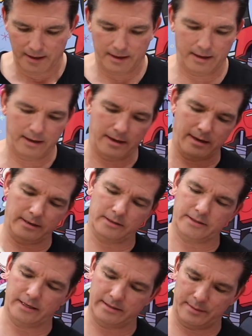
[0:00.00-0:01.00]
And let's
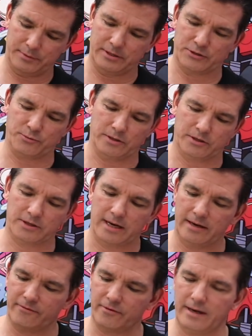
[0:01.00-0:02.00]
see, I'll put this one
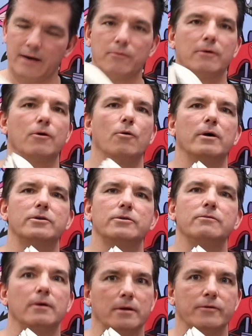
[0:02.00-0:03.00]
aside for now. We'll go on
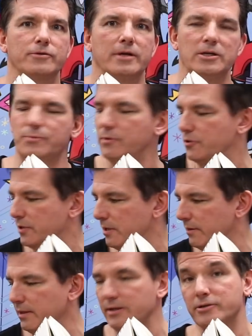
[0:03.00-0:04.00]
to another sketchbook,
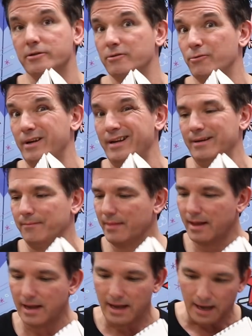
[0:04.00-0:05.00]
shall we? That's 3.
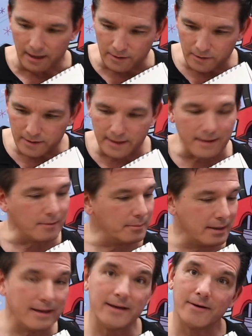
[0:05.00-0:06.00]
Look how
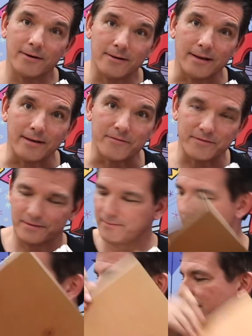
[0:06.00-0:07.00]
many are
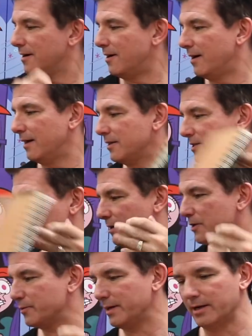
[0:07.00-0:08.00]
left. All right, let's see what
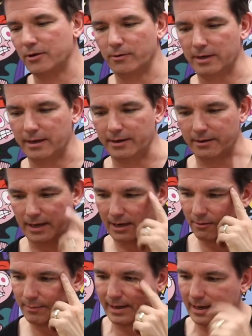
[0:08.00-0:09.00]
else we got going on here.
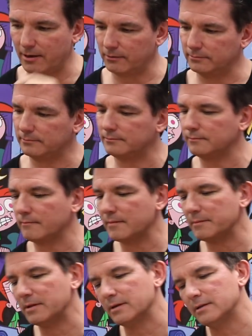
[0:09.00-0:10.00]
How about,
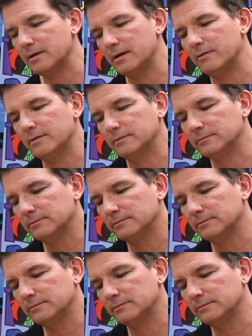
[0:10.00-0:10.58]
look at that one.